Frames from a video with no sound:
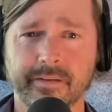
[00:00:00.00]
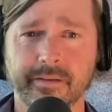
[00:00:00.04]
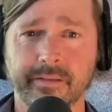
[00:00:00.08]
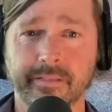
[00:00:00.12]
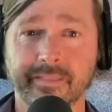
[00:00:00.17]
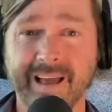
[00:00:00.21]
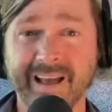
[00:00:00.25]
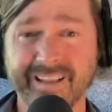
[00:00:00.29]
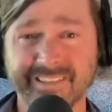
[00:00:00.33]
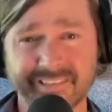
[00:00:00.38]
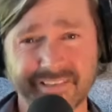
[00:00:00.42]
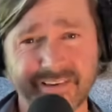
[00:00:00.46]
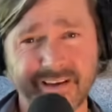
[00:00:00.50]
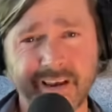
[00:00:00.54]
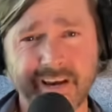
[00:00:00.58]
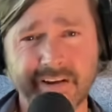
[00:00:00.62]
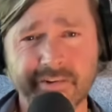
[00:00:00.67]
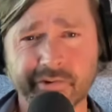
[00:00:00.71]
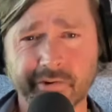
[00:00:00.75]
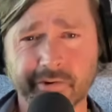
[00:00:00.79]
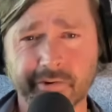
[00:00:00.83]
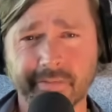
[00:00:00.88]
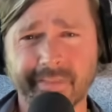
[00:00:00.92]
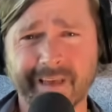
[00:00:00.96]
That's
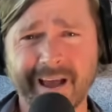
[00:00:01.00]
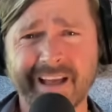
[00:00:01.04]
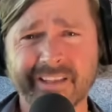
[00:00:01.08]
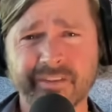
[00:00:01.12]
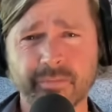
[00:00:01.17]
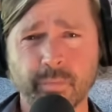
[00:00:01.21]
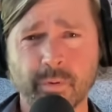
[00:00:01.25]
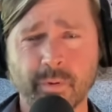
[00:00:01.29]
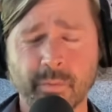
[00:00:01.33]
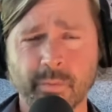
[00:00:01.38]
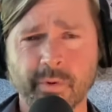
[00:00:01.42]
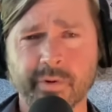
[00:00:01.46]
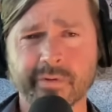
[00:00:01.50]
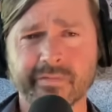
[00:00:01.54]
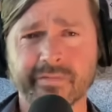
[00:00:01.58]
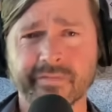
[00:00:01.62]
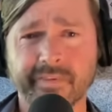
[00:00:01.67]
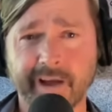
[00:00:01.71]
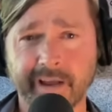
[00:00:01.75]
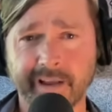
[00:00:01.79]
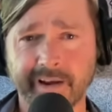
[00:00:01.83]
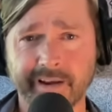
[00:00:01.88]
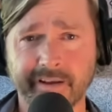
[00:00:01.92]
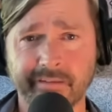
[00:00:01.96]
nature. That's what we're
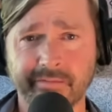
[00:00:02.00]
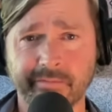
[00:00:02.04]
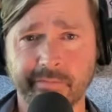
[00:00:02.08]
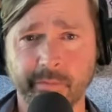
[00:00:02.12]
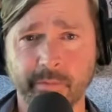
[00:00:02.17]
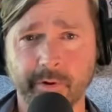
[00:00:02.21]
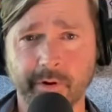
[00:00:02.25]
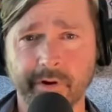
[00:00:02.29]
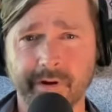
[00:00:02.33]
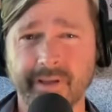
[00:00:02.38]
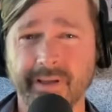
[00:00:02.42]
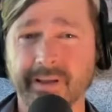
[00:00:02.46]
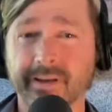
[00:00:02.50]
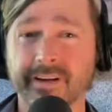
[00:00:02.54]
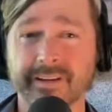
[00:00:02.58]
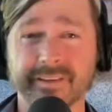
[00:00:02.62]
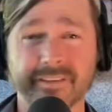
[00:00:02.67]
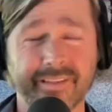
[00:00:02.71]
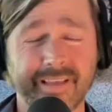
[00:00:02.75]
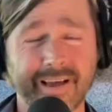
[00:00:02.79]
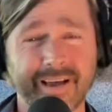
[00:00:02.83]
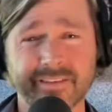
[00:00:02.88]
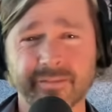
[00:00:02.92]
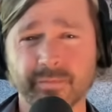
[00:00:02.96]
fighting for, because
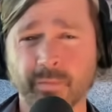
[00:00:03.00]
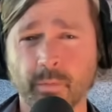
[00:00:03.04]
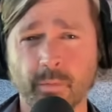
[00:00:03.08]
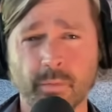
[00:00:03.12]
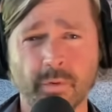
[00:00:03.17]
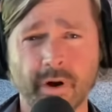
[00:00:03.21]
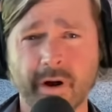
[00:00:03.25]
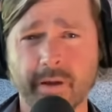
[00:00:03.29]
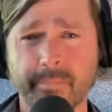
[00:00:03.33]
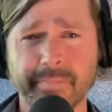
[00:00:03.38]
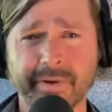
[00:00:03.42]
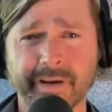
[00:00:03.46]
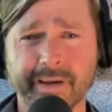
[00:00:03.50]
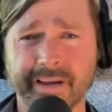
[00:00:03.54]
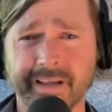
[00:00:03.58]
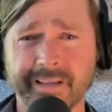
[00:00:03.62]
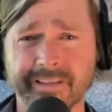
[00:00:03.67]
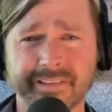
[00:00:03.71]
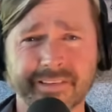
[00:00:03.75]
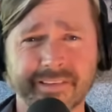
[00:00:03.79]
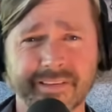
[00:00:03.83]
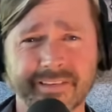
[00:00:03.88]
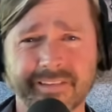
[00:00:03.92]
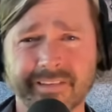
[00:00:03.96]
that's what we're up
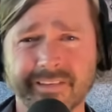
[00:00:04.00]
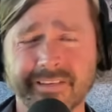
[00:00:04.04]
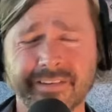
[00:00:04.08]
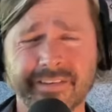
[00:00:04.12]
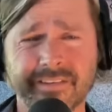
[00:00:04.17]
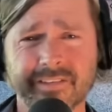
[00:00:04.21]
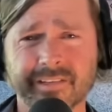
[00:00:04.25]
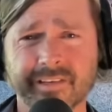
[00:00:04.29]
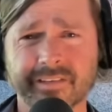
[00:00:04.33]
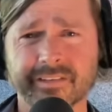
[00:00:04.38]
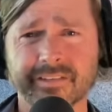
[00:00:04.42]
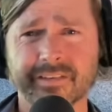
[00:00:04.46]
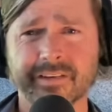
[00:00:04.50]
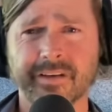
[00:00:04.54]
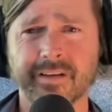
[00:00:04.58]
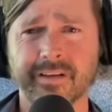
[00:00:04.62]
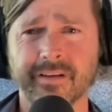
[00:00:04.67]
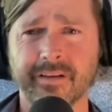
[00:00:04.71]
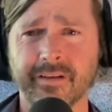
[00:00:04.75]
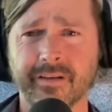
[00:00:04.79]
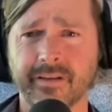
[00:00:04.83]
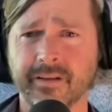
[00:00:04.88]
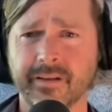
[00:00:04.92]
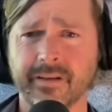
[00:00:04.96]
against. This isn't just,
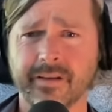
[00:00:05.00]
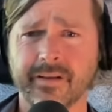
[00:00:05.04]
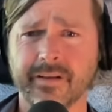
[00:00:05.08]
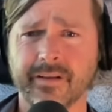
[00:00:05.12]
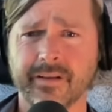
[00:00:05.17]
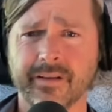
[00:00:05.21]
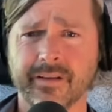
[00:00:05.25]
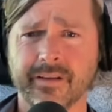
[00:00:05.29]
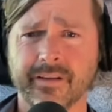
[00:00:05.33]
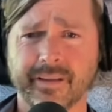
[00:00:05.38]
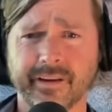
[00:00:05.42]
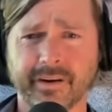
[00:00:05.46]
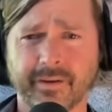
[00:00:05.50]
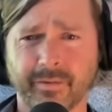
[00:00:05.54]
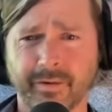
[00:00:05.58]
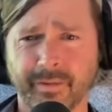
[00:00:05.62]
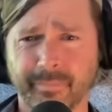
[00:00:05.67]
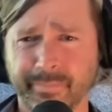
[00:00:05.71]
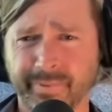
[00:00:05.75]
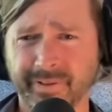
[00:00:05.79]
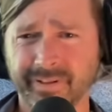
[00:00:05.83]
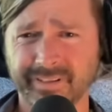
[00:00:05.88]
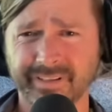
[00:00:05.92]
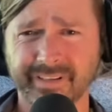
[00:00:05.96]
a
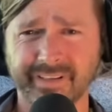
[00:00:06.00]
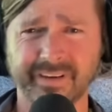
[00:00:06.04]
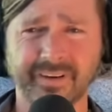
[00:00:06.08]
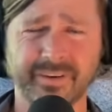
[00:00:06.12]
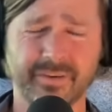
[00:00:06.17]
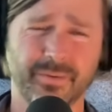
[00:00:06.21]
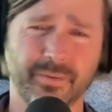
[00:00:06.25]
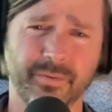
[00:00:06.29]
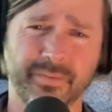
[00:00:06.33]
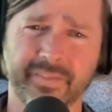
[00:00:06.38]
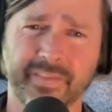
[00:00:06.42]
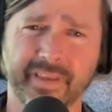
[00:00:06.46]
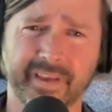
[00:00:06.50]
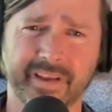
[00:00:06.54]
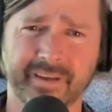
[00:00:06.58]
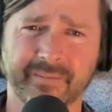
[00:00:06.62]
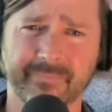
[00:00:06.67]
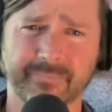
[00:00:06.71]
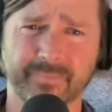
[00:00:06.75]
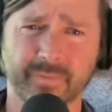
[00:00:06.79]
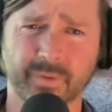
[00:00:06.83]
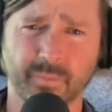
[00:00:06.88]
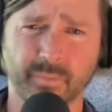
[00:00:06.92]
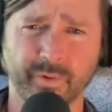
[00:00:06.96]
political thing
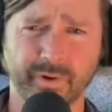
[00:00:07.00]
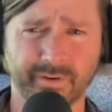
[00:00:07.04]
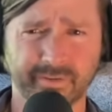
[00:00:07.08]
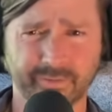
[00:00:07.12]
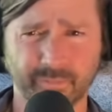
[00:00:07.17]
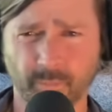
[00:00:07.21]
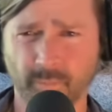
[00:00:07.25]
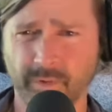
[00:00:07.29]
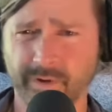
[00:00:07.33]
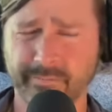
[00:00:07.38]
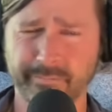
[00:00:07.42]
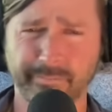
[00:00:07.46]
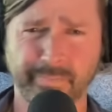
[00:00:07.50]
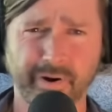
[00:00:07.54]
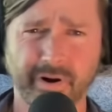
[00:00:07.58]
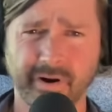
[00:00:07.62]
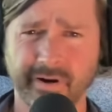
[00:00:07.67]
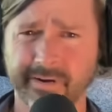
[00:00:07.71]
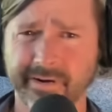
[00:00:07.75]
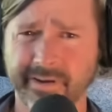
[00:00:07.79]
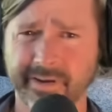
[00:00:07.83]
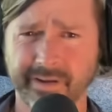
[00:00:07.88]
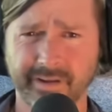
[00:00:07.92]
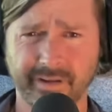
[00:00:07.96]
where it's one
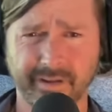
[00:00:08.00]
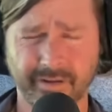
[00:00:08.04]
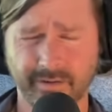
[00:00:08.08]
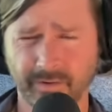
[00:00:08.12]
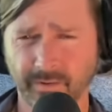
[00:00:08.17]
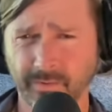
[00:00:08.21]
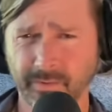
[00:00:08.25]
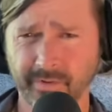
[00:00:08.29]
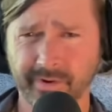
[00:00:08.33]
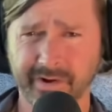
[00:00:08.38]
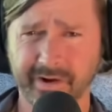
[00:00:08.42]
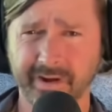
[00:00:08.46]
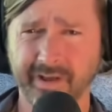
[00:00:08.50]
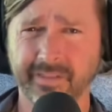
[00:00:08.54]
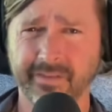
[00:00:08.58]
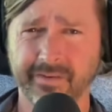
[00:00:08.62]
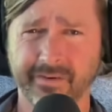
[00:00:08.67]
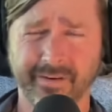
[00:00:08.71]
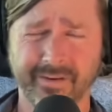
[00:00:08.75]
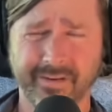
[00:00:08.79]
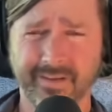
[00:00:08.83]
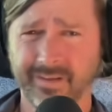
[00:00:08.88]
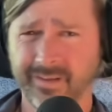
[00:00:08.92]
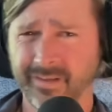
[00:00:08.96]
party or another.
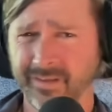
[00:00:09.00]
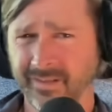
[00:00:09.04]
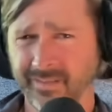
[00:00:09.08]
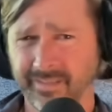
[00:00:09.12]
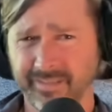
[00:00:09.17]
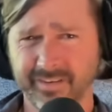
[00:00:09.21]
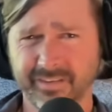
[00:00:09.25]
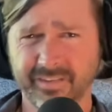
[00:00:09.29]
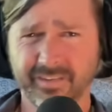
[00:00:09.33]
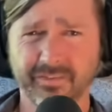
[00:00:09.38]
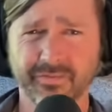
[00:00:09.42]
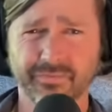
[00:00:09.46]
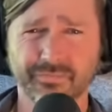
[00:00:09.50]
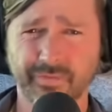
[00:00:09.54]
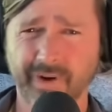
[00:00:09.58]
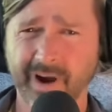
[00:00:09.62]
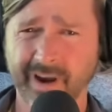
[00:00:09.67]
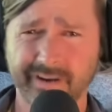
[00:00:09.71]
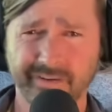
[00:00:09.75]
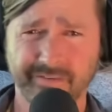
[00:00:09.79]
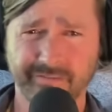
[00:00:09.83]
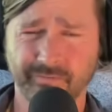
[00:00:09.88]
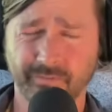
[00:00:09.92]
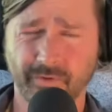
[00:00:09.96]
This is
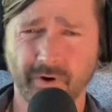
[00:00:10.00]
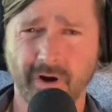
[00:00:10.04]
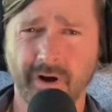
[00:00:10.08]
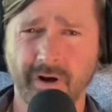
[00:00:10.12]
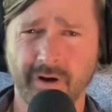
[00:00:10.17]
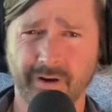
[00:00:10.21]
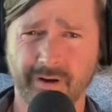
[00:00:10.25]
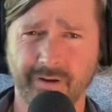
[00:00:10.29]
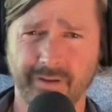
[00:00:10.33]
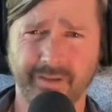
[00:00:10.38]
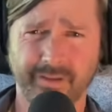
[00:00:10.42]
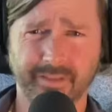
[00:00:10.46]
right and wrong.